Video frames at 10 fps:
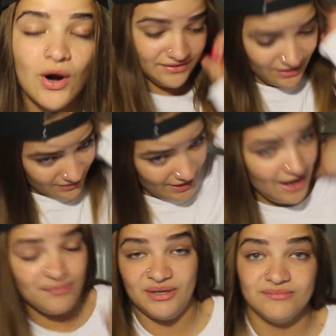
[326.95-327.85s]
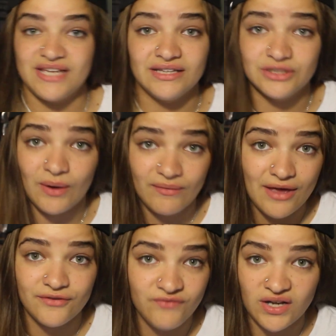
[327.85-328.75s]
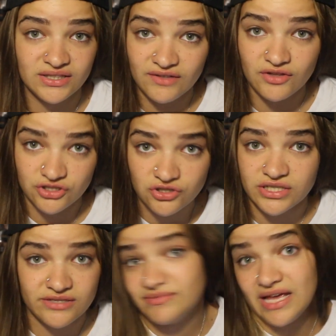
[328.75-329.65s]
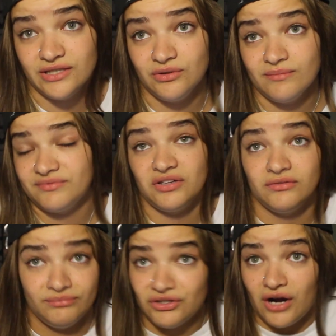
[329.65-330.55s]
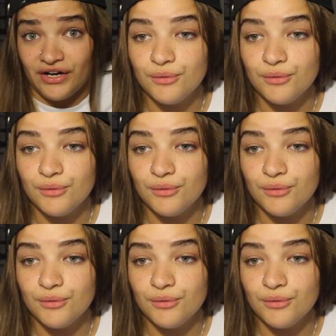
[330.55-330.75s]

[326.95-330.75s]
It's not gonna happen, I'm telling you. I'd rather fucking live on the streets, I'm telling you, I'm, so, sorry.